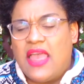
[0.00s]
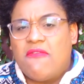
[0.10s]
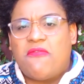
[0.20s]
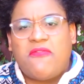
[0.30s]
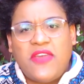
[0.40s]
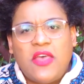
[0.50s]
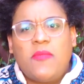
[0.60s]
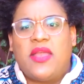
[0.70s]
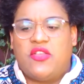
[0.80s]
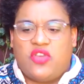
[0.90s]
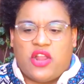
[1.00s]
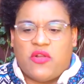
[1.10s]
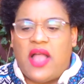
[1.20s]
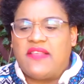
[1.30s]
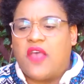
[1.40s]
Film in
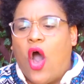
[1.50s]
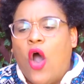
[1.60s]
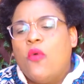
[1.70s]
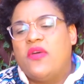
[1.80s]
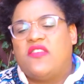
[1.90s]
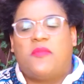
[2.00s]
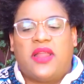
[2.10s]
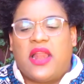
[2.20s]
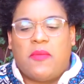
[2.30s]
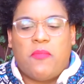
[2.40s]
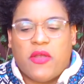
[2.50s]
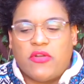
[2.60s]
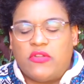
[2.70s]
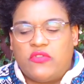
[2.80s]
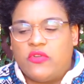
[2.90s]
general has always been an
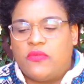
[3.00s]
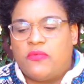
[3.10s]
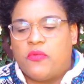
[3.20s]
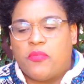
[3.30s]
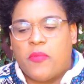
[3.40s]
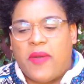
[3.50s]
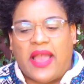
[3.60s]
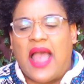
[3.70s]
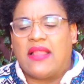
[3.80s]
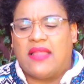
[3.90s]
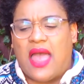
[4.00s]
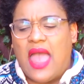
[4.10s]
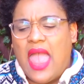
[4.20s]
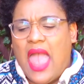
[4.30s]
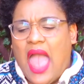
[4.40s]
imperial tool for propaganda,
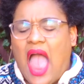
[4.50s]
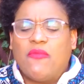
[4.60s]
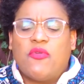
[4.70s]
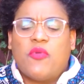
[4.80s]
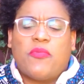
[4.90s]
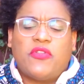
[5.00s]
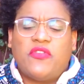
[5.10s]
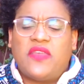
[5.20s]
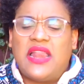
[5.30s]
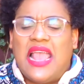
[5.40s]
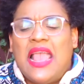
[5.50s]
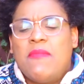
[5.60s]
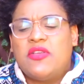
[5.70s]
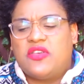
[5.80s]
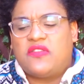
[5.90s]
and when reproducing
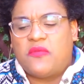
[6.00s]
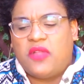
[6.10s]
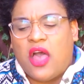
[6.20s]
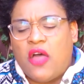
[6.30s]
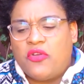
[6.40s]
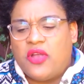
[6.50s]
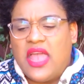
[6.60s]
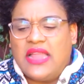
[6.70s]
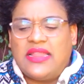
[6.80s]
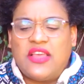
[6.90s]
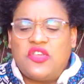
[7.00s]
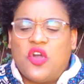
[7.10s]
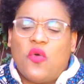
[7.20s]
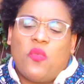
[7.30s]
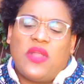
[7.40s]
images of the other, they
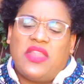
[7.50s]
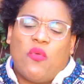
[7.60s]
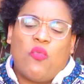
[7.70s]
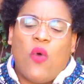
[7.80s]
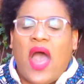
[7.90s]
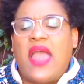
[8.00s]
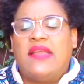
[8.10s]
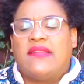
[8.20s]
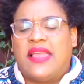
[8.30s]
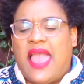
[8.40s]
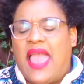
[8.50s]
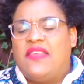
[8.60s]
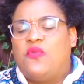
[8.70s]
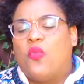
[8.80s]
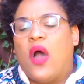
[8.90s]
show what the white
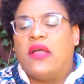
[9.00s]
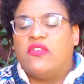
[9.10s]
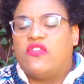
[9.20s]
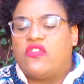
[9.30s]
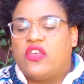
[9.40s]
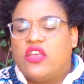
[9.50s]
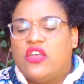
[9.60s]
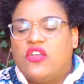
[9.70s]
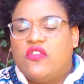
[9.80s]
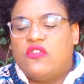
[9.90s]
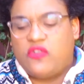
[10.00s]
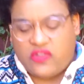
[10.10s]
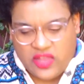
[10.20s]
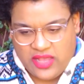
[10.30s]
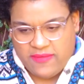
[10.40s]
gaze wants to
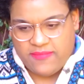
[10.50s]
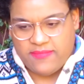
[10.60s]
see.